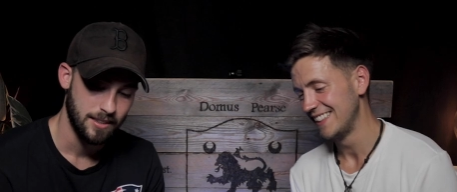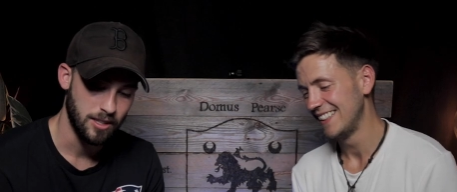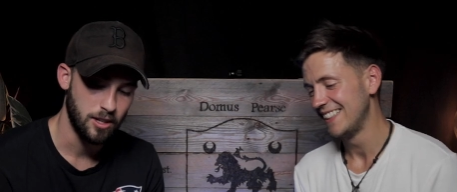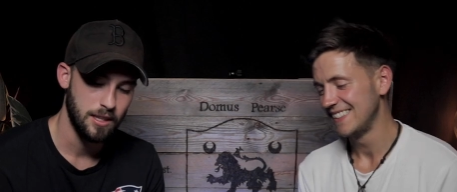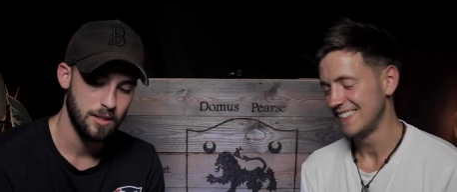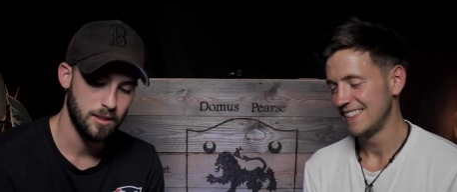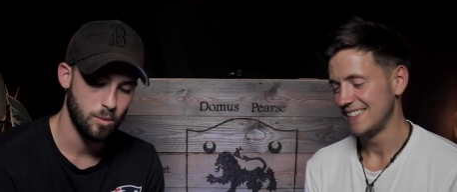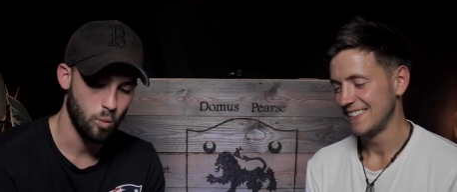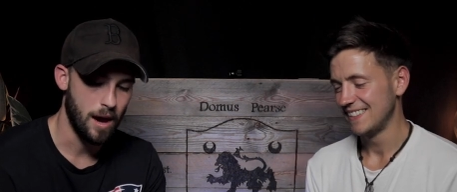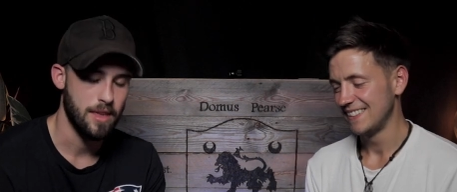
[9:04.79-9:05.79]
Speaker 1: The only
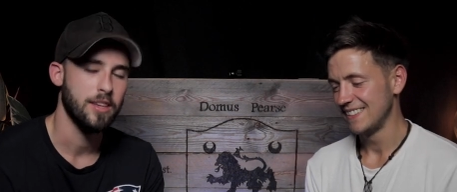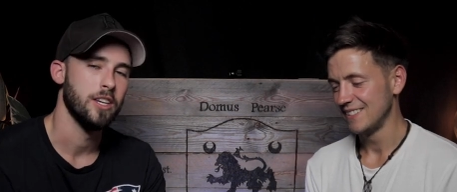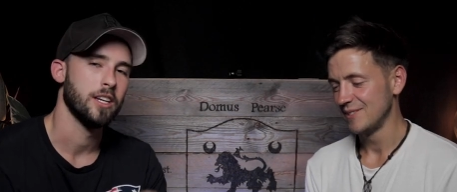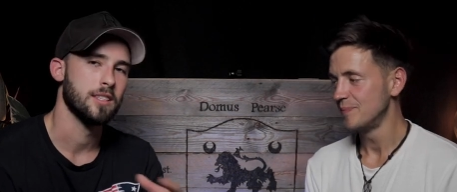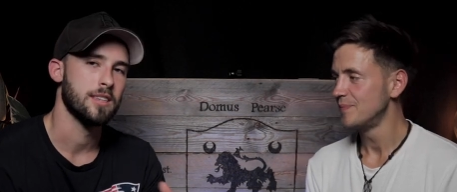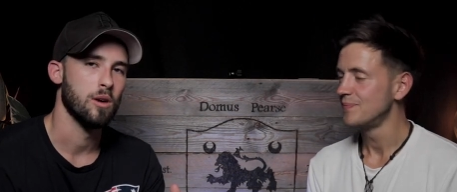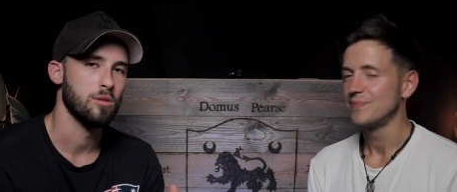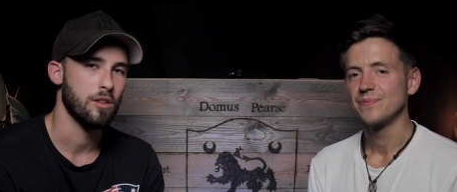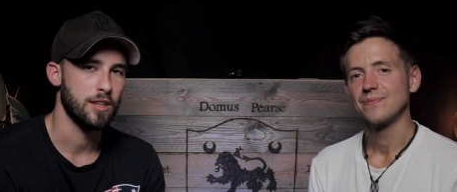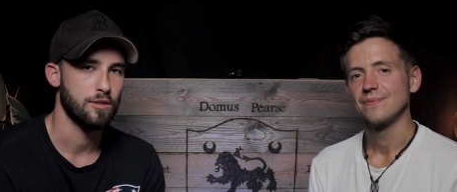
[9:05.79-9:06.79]
way that you can tell
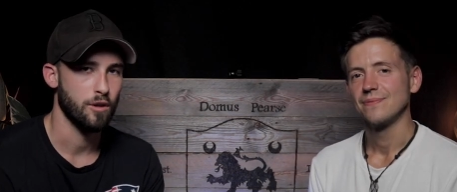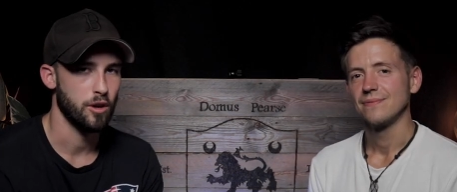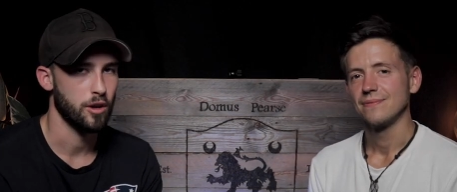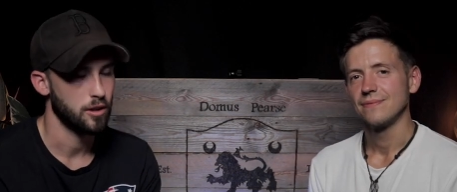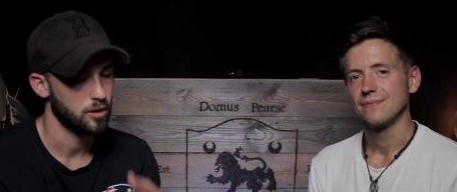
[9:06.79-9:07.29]
that this photo,